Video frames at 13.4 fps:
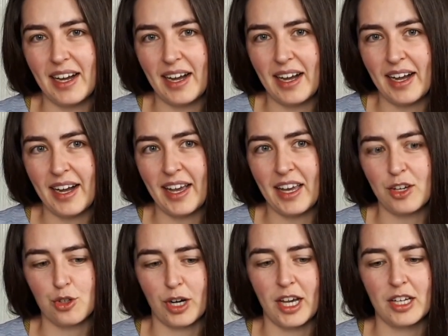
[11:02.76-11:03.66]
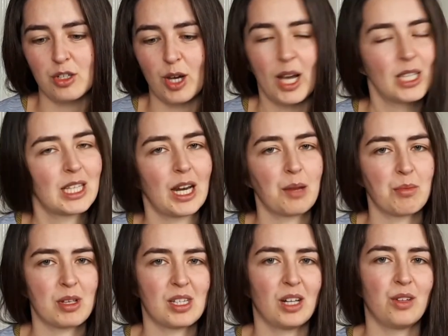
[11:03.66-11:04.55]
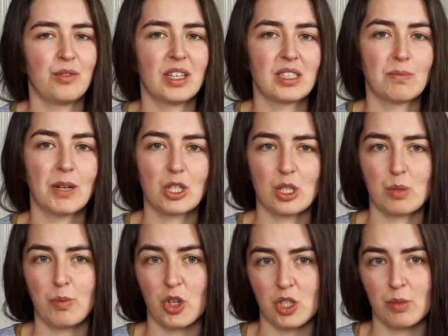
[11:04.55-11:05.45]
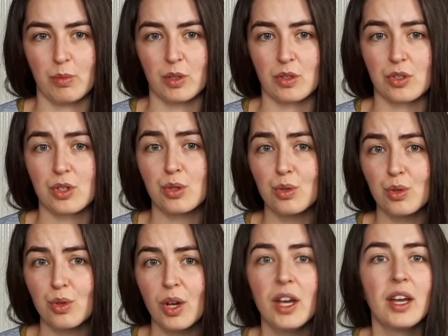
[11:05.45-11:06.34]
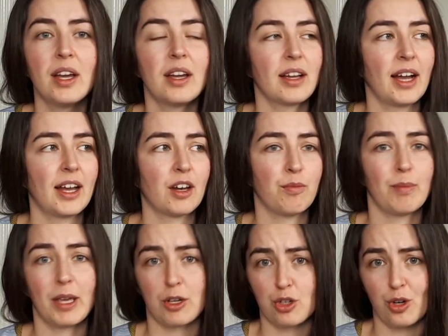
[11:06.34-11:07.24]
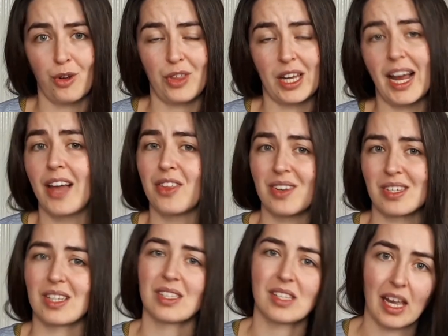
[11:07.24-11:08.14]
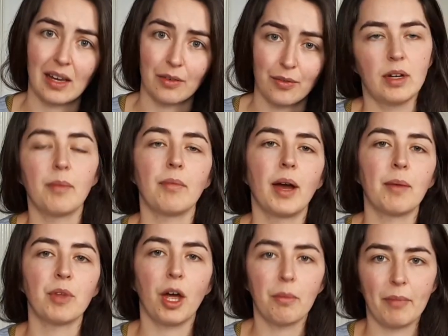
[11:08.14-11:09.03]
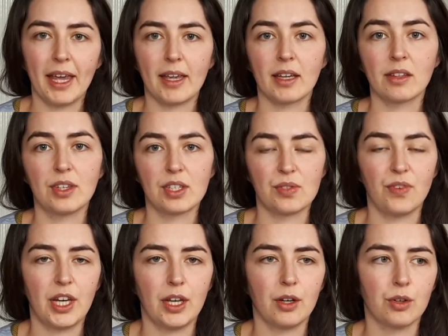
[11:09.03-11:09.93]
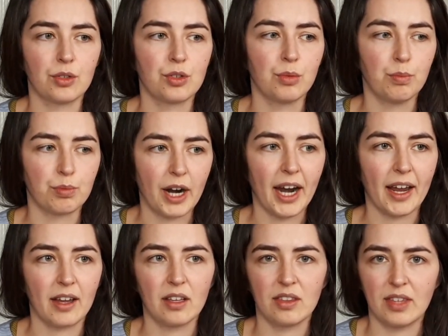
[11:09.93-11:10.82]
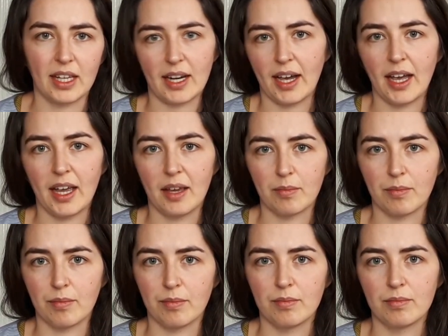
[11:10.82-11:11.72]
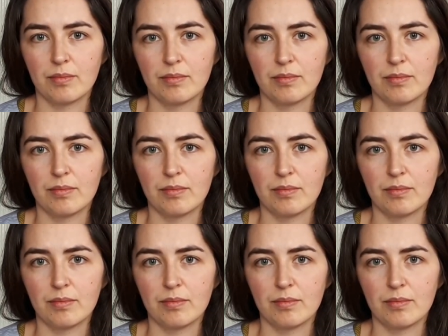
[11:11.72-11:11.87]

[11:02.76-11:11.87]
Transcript: I tried to isolate myself as much as possible to kind of make sure that others are safe. I'm not making this video to brag that I'm